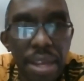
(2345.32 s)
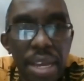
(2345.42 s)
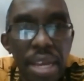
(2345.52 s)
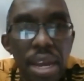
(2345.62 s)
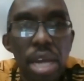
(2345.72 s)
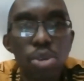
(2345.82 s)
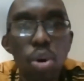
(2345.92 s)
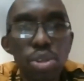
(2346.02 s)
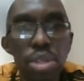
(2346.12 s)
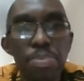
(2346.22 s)
but also on the
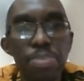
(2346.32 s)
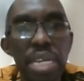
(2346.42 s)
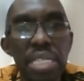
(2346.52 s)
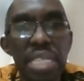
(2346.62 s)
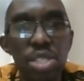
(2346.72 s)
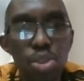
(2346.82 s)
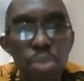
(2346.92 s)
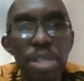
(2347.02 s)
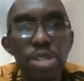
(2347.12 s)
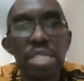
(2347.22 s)
pocket says 2, but you
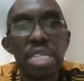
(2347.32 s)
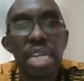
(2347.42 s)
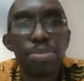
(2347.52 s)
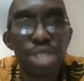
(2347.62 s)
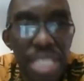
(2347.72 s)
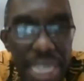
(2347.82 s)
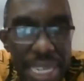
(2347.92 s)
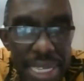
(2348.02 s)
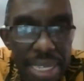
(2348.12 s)
can take up to 6.